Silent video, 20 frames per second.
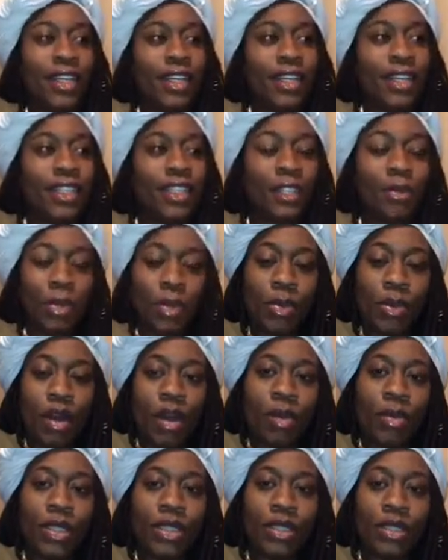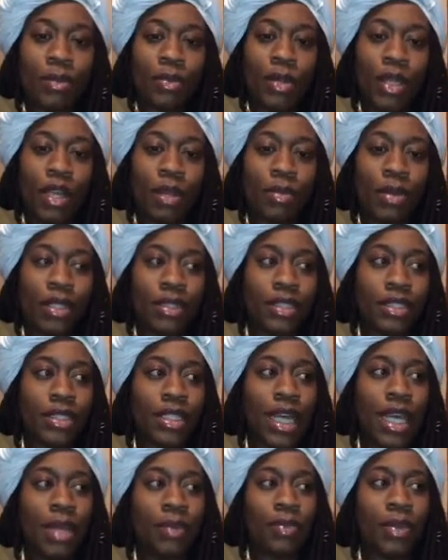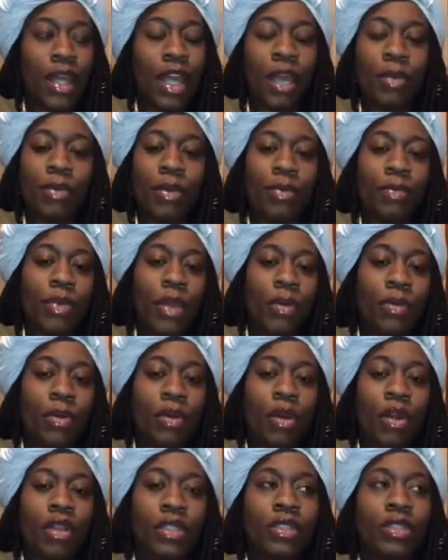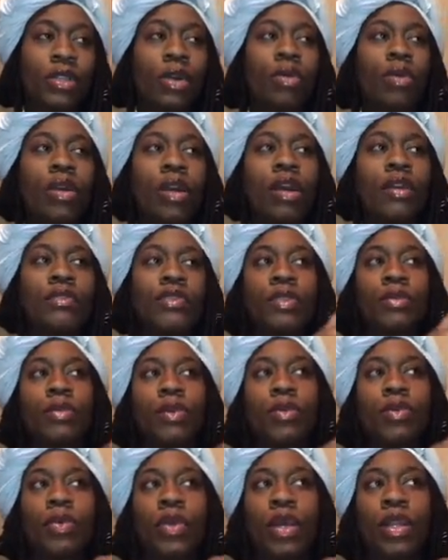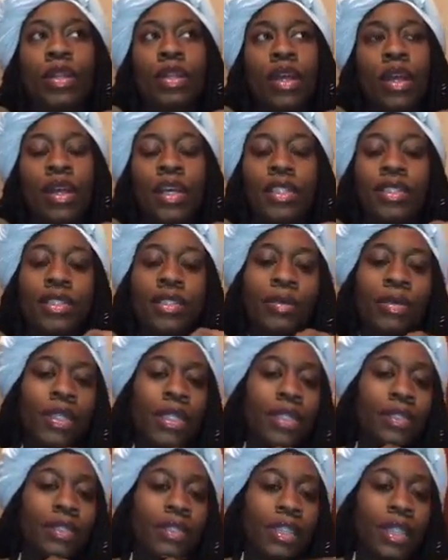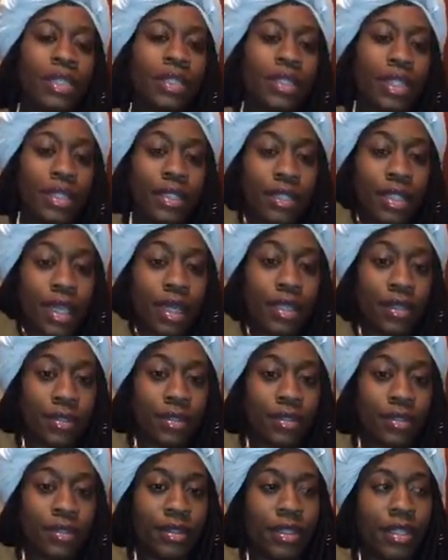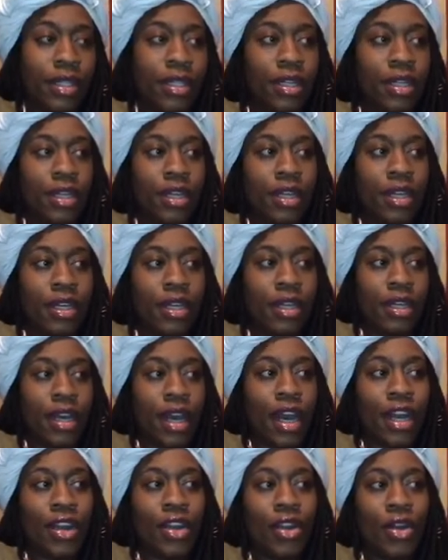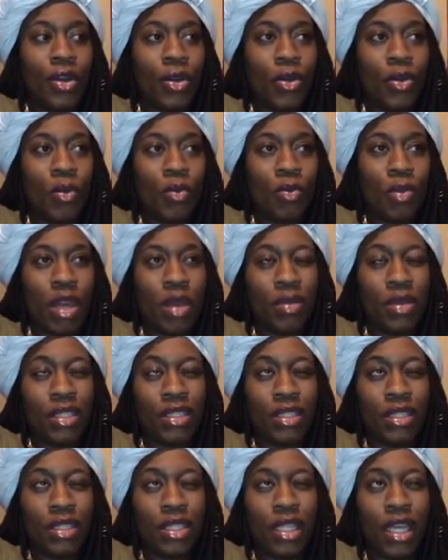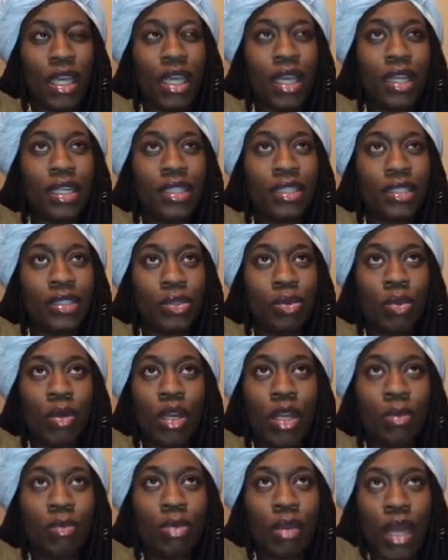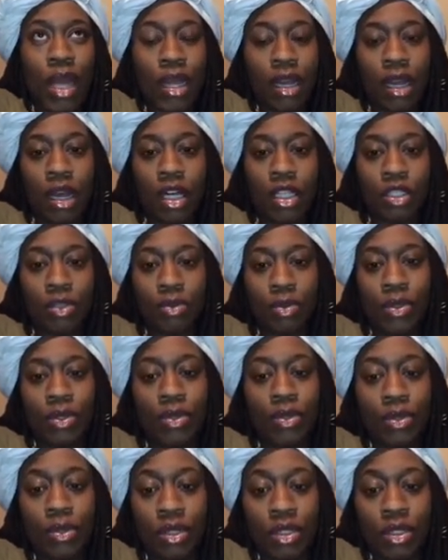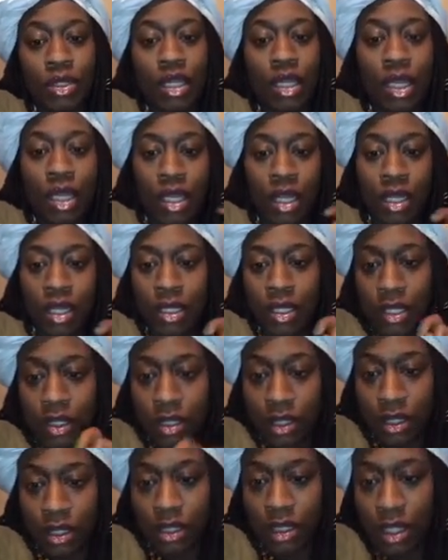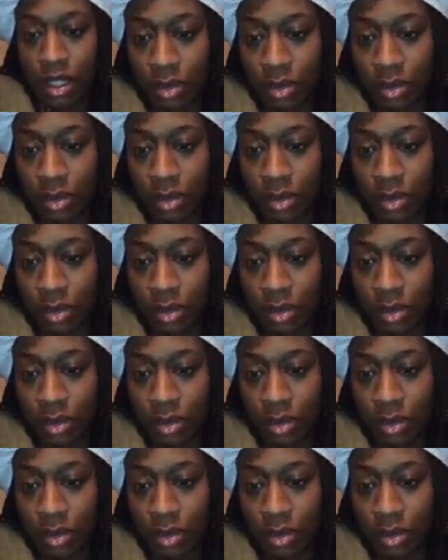Because people always complain about the same thing, but people are so comfortable with someone else setting their standards. I know maybe 10, 20 black entrepreneurs. Let's see, there's